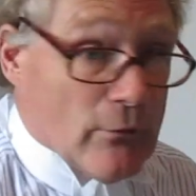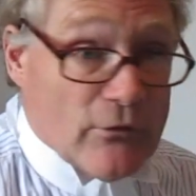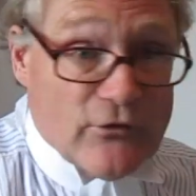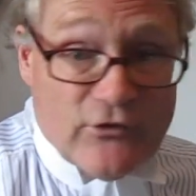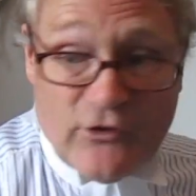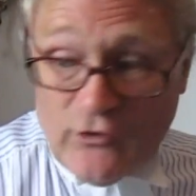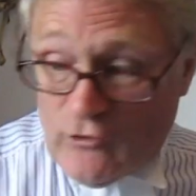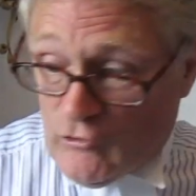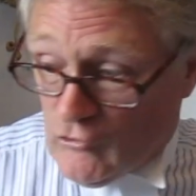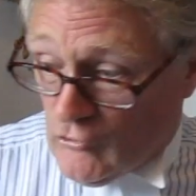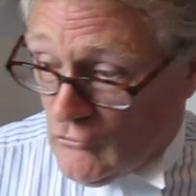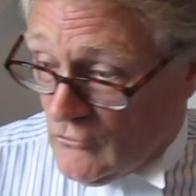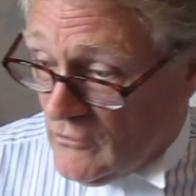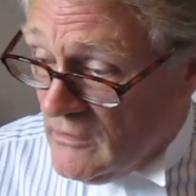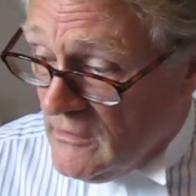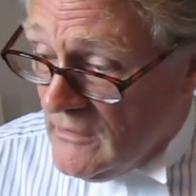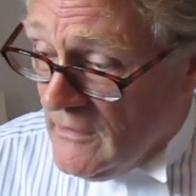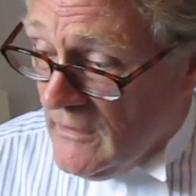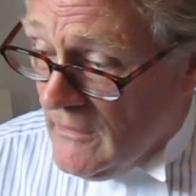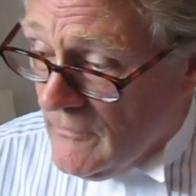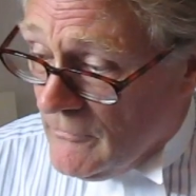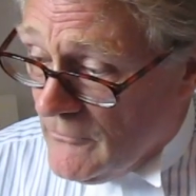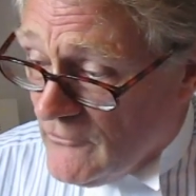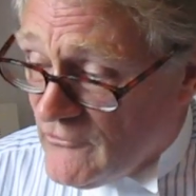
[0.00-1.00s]
edition.
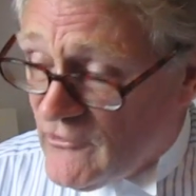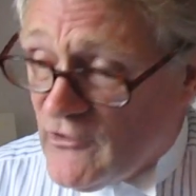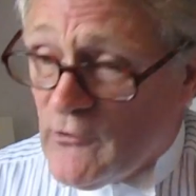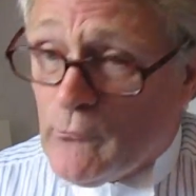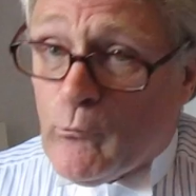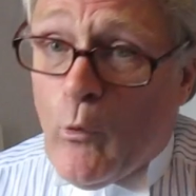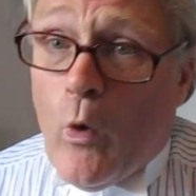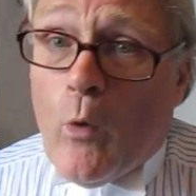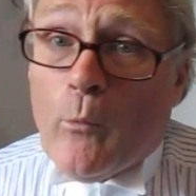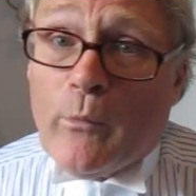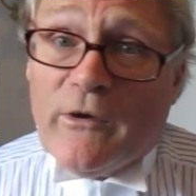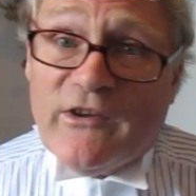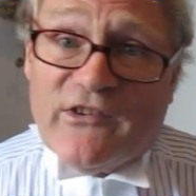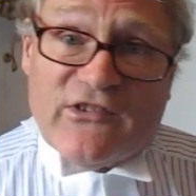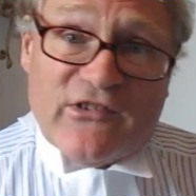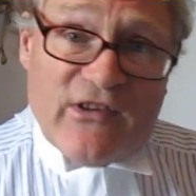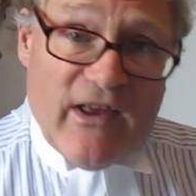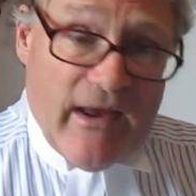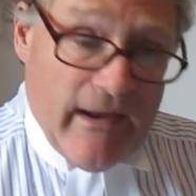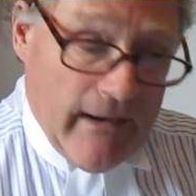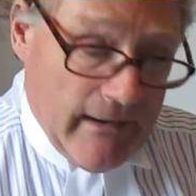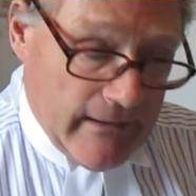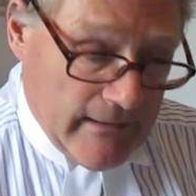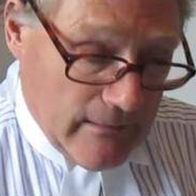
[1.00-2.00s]
This is what we
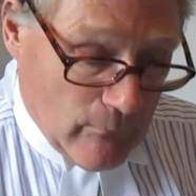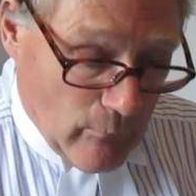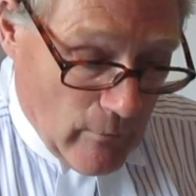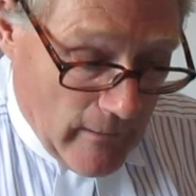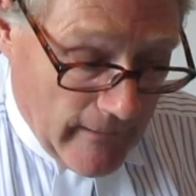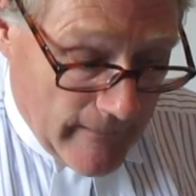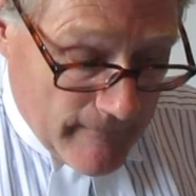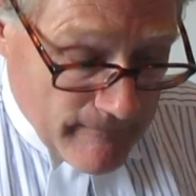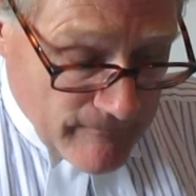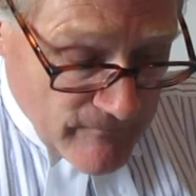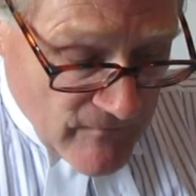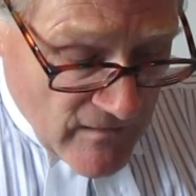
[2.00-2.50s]
say anyway.